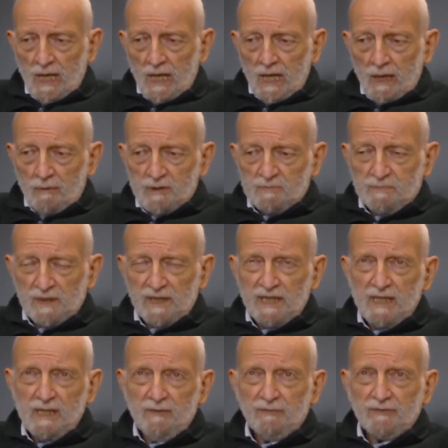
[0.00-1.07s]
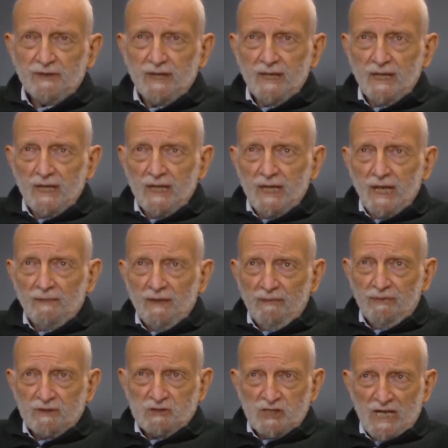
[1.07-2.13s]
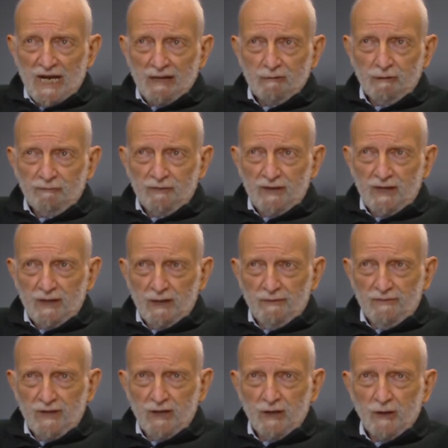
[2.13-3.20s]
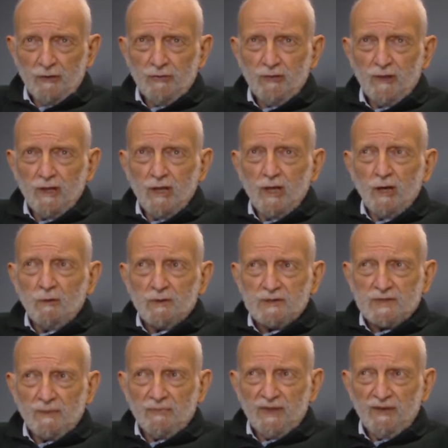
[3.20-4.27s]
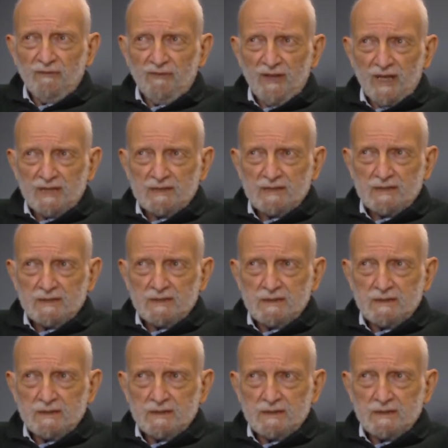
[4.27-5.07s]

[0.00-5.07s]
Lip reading: It was believed that the geography of the Earth was something fixed.